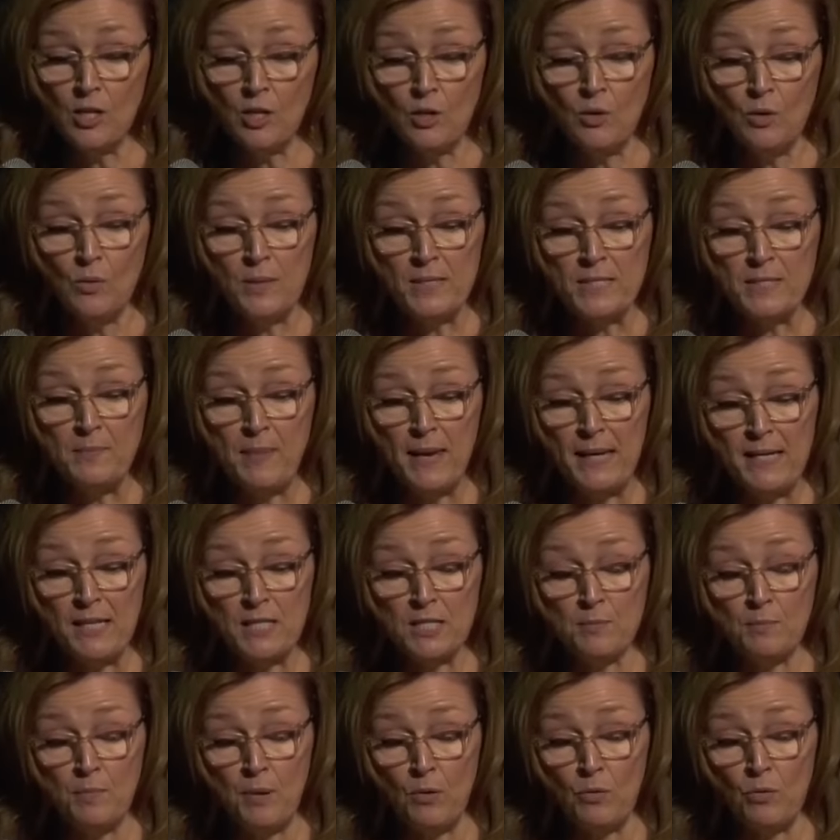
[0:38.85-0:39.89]
who has made
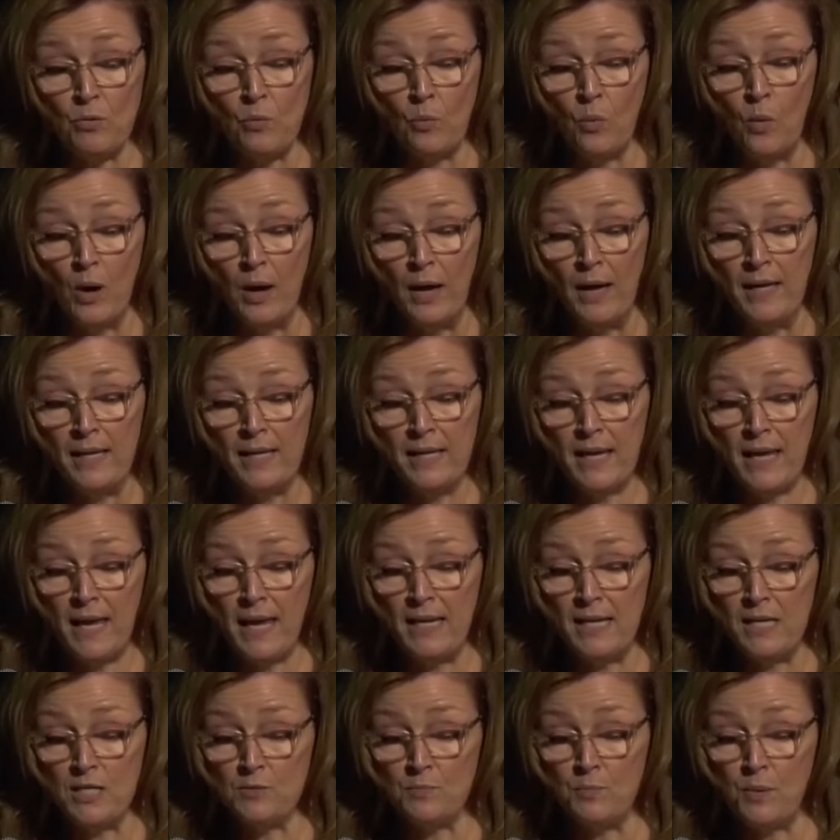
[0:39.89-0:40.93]
us both one
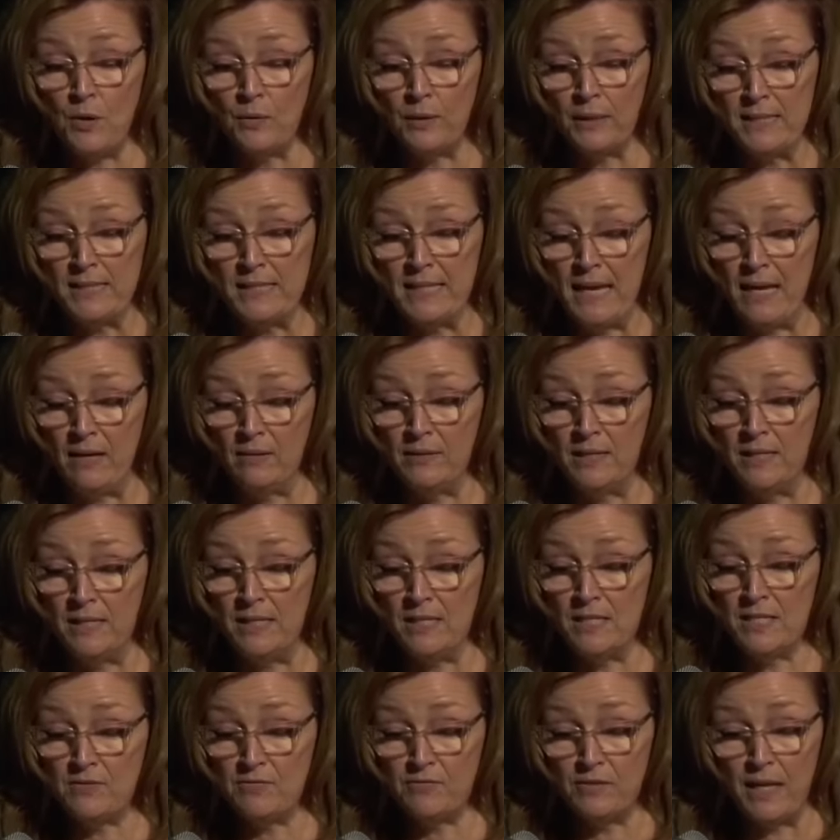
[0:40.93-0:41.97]
and has broken down in
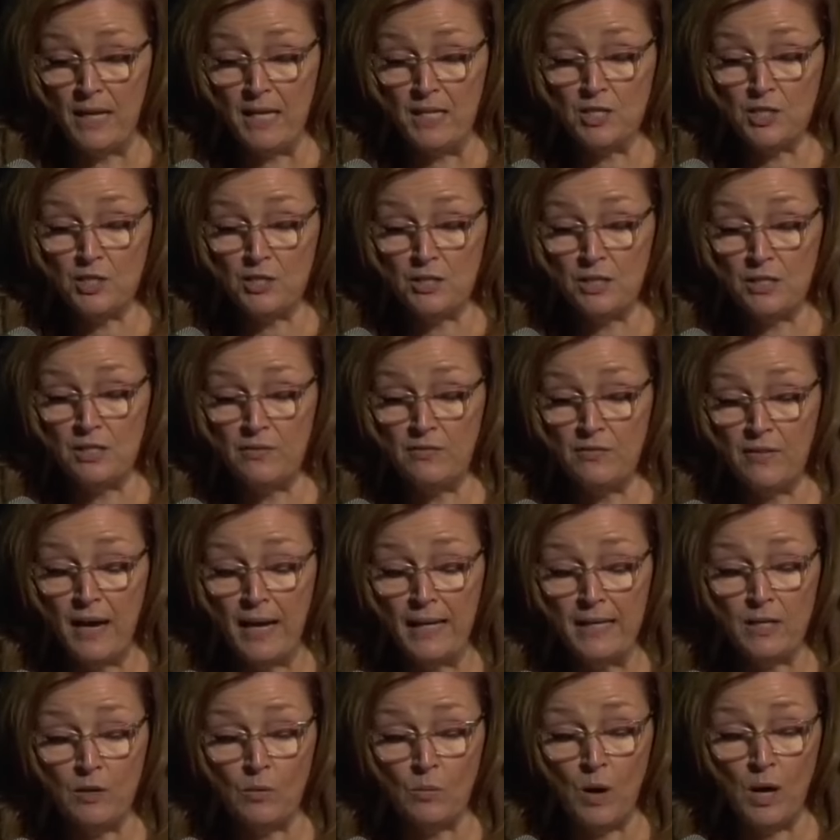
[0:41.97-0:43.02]
his flesh the
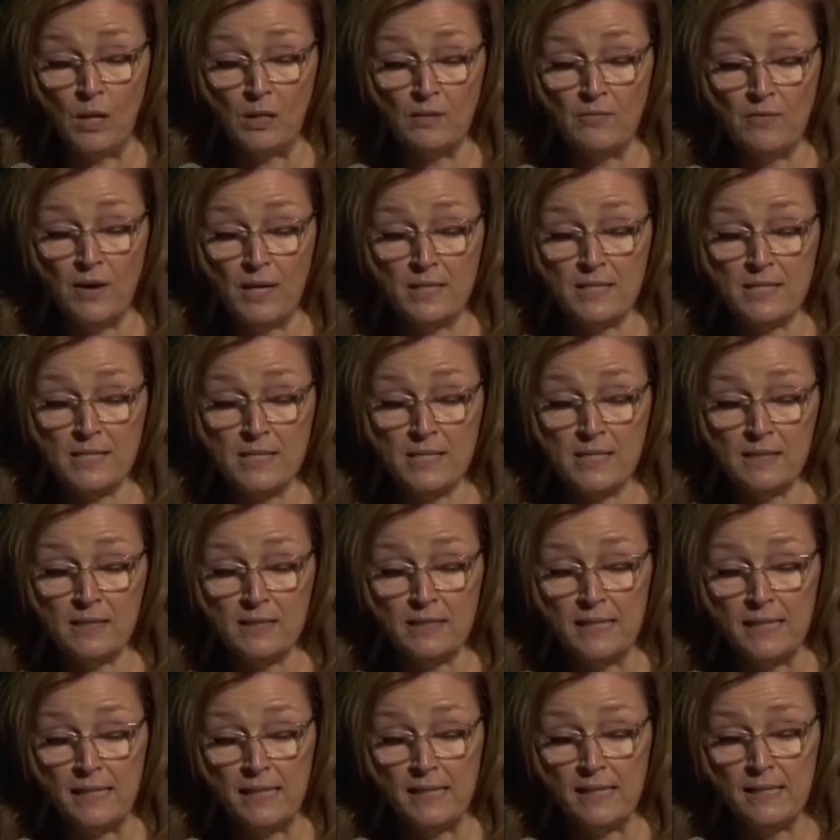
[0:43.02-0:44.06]
dividing wall of
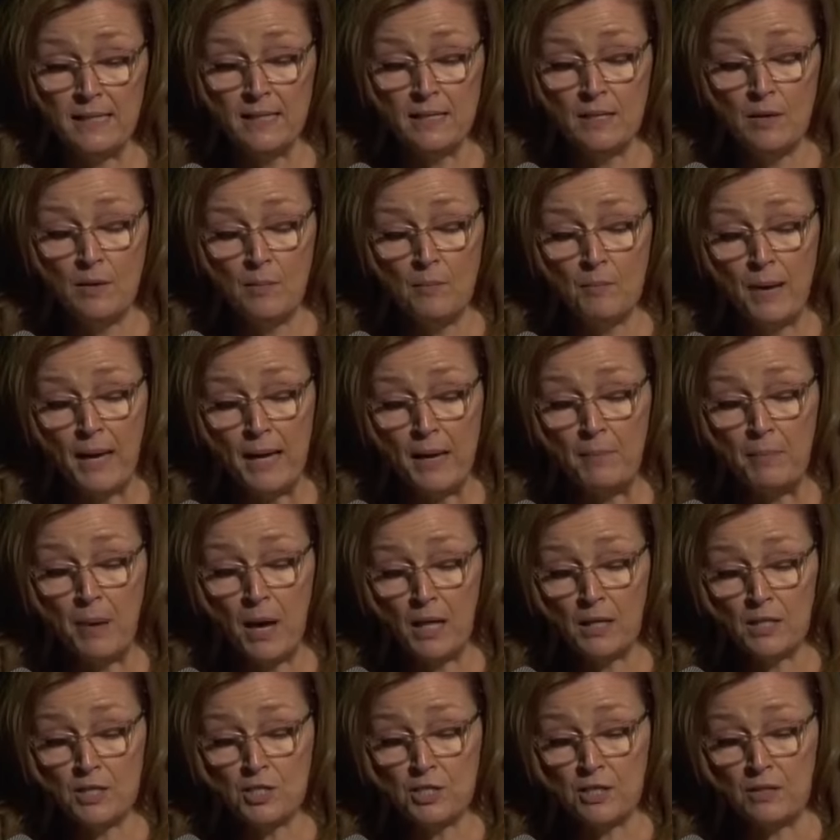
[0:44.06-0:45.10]
hostility by
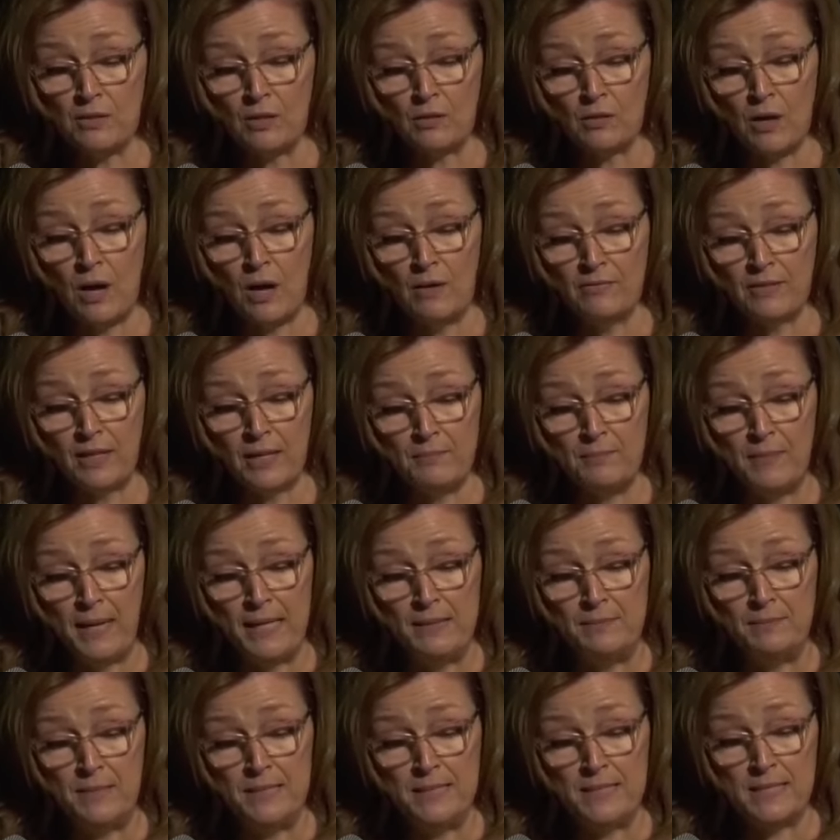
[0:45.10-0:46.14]
abolishing the law of
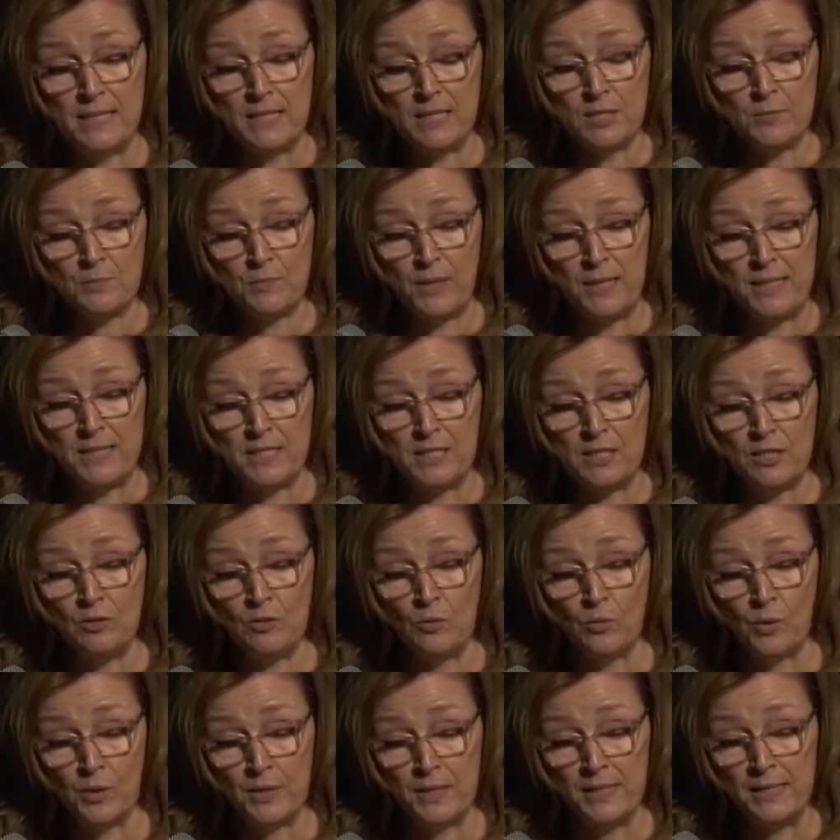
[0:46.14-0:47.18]
commandments expressed in
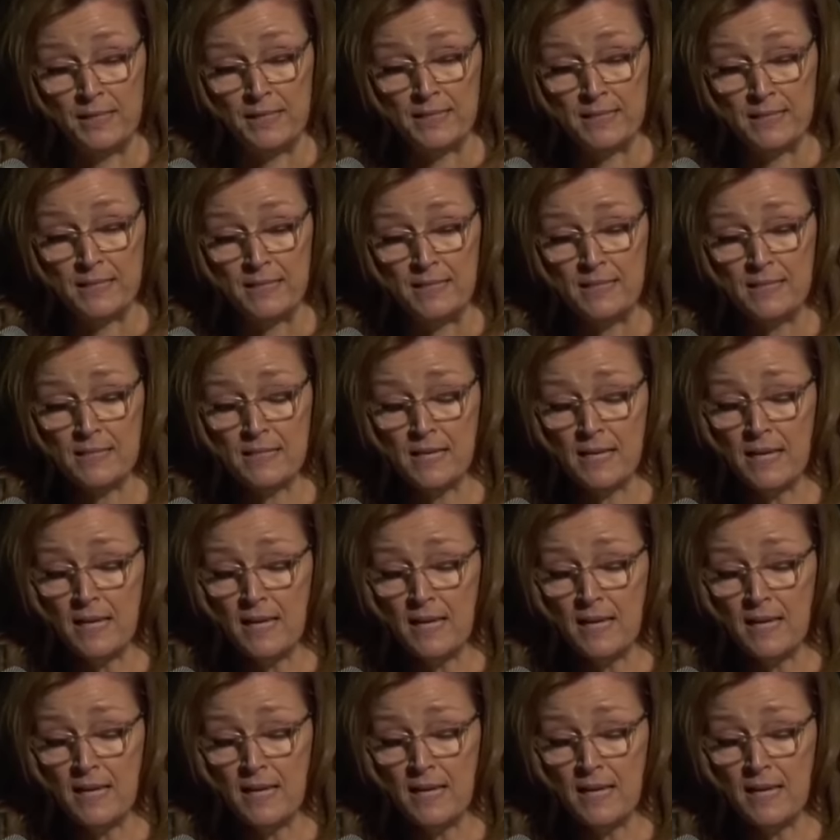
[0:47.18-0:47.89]
ordinances,